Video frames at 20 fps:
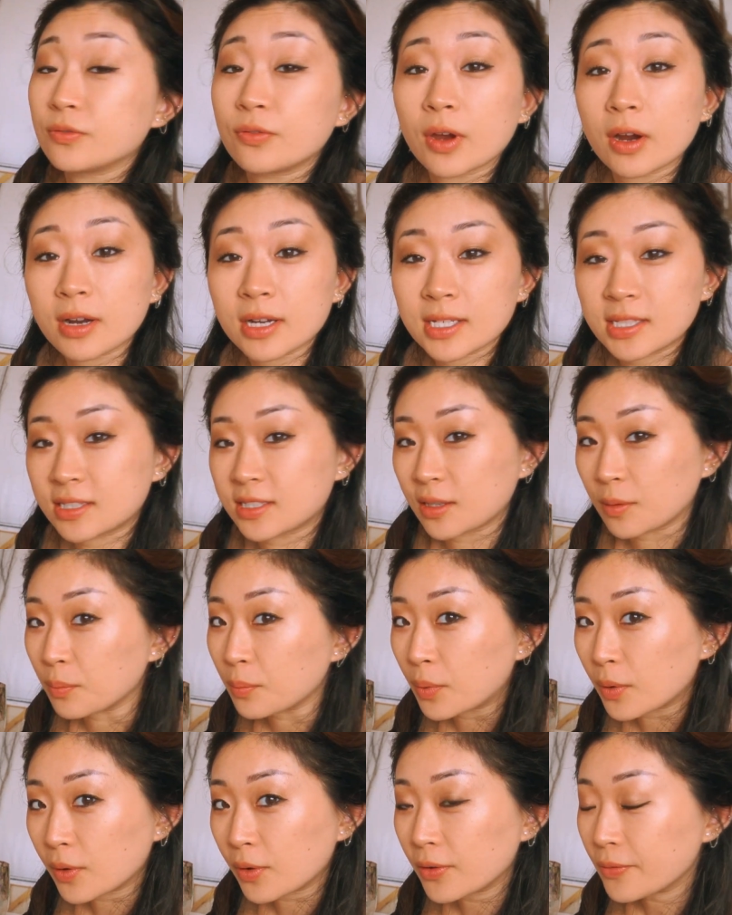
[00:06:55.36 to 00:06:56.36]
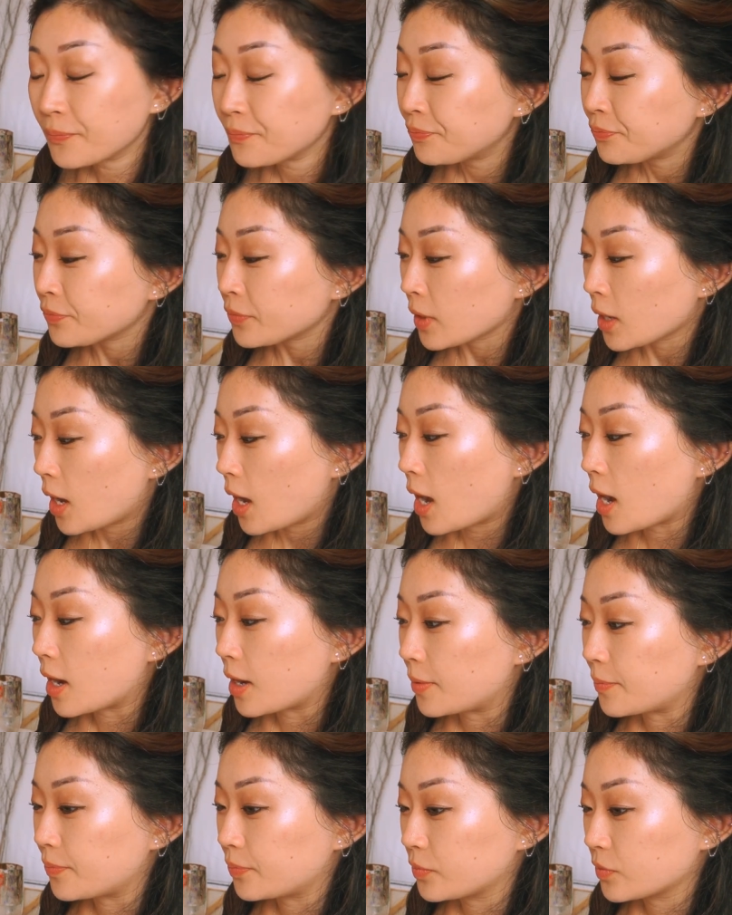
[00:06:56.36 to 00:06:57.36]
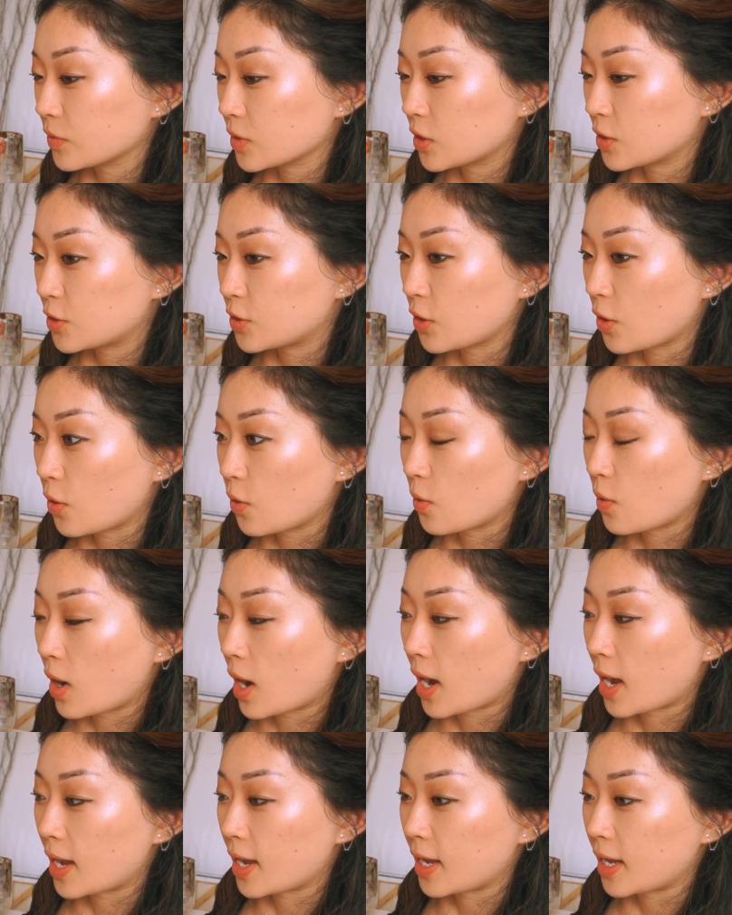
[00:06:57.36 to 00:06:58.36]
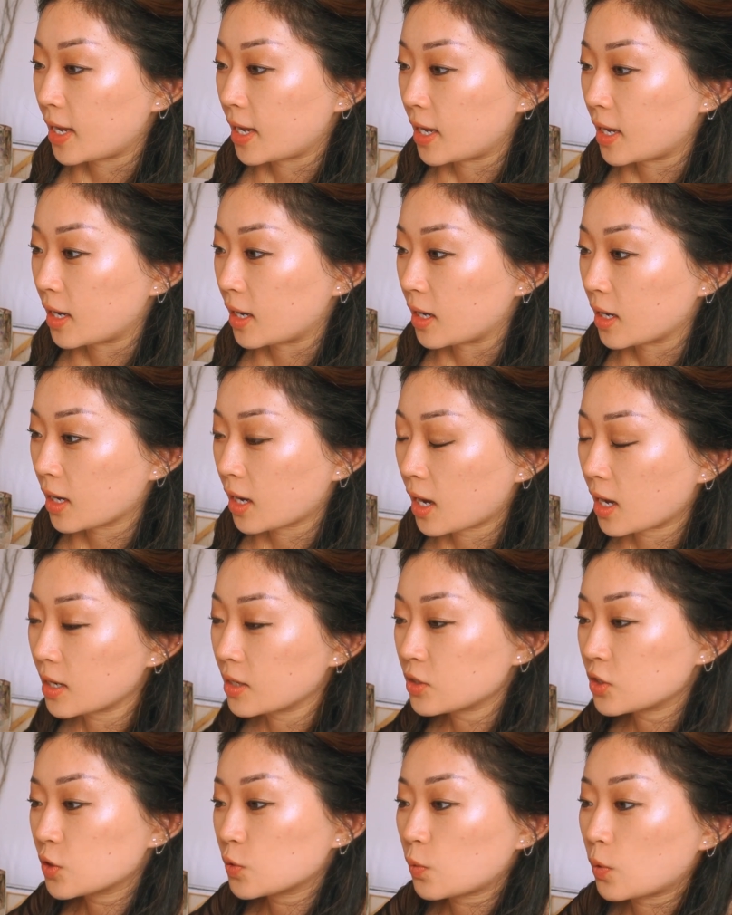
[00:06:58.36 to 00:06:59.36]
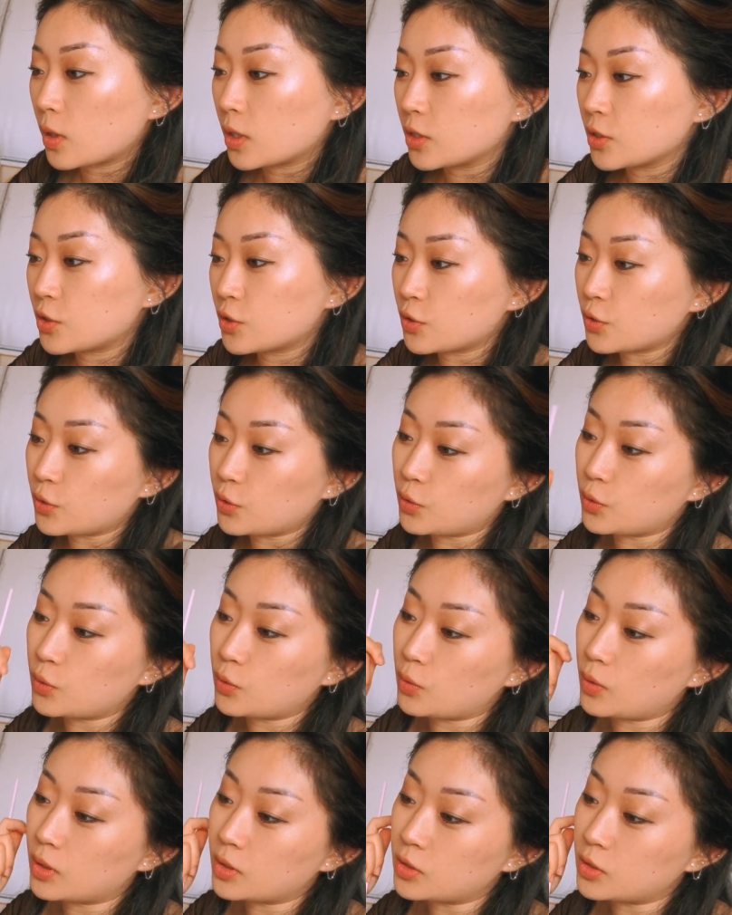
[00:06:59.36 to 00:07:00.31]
very simple. So I kind of just wanted to